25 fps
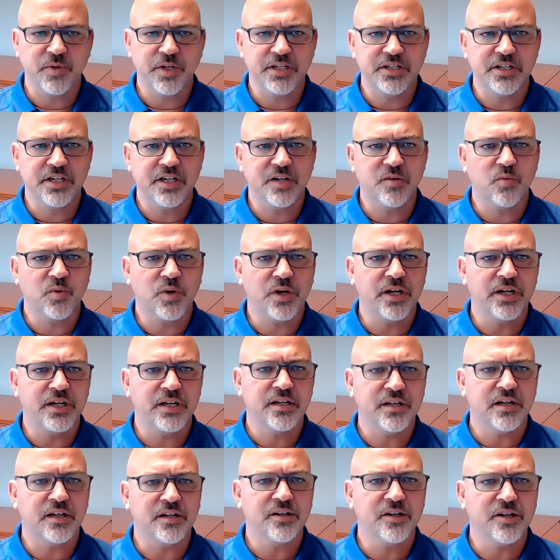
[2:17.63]
We did
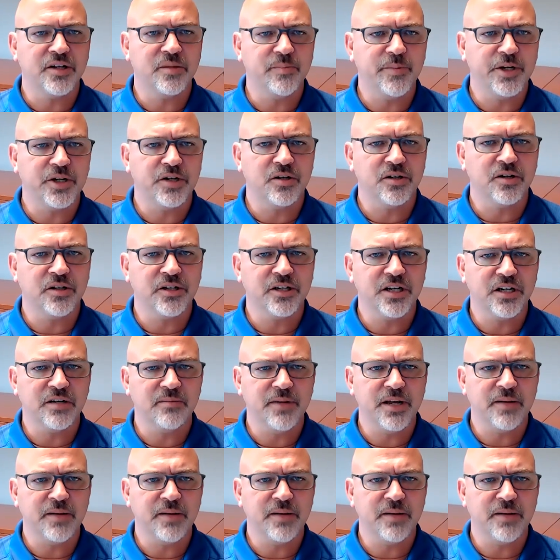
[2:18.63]
one a little bit earlier,